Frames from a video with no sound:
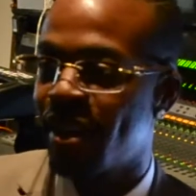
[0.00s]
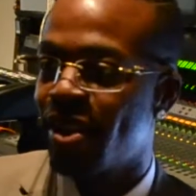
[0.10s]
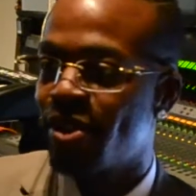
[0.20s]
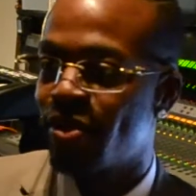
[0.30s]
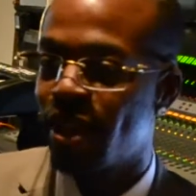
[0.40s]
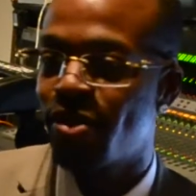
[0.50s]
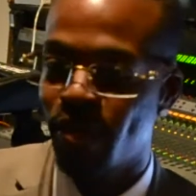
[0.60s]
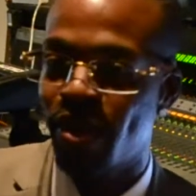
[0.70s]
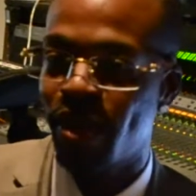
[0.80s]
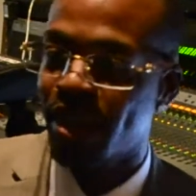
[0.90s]
So that's
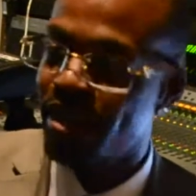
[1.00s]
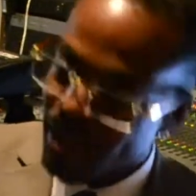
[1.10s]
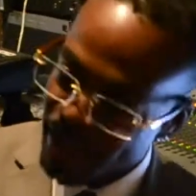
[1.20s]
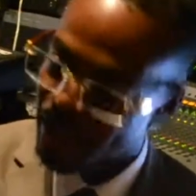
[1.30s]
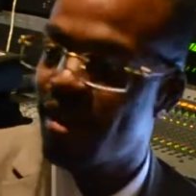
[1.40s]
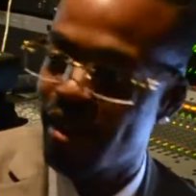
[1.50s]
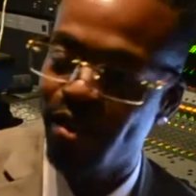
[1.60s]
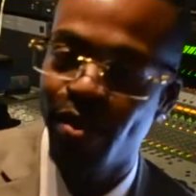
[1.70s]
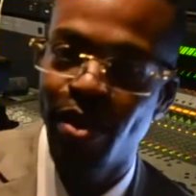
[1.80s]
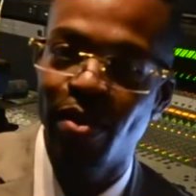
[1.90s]
where like Sizzla,
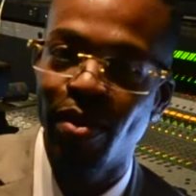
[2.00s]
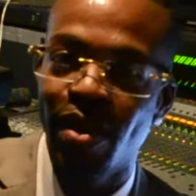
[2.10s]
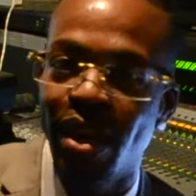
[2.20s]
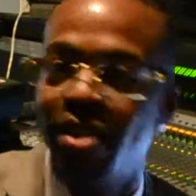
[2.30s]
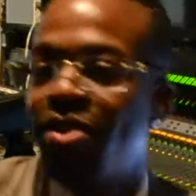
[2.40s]
you know, got his